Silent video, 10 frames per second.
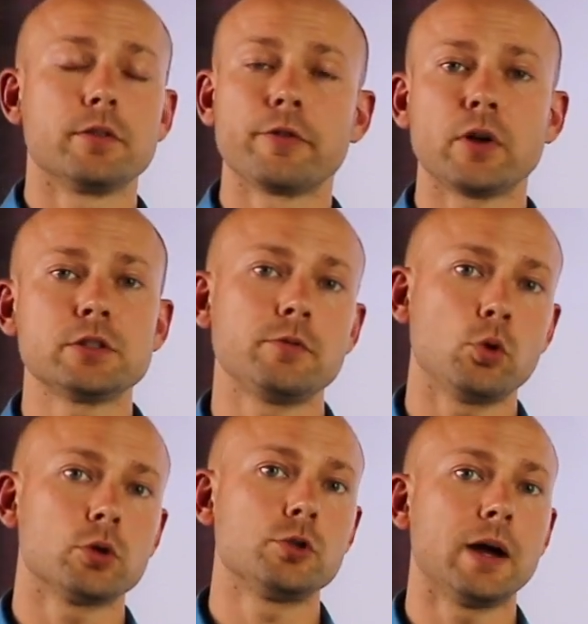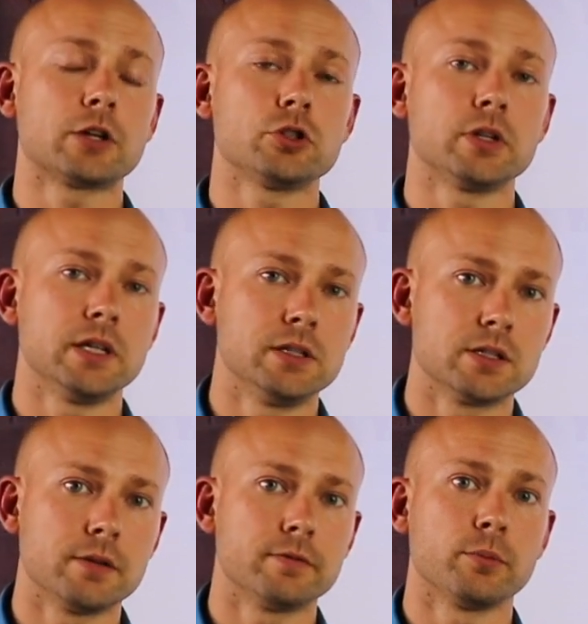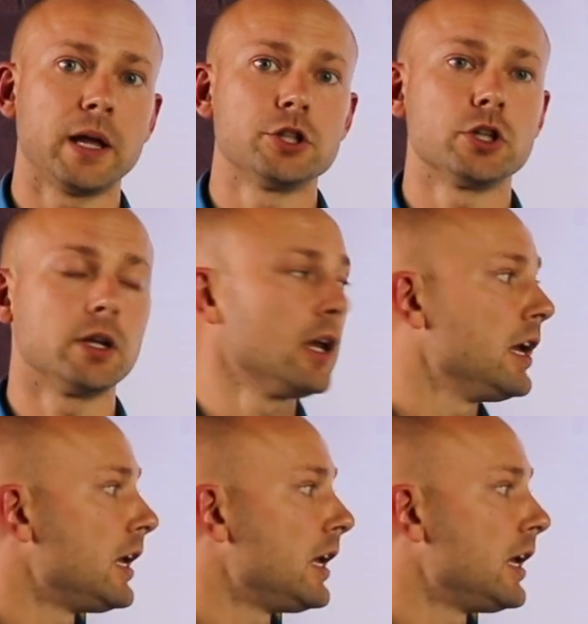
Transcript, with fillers: the friends of yours who actually need this information.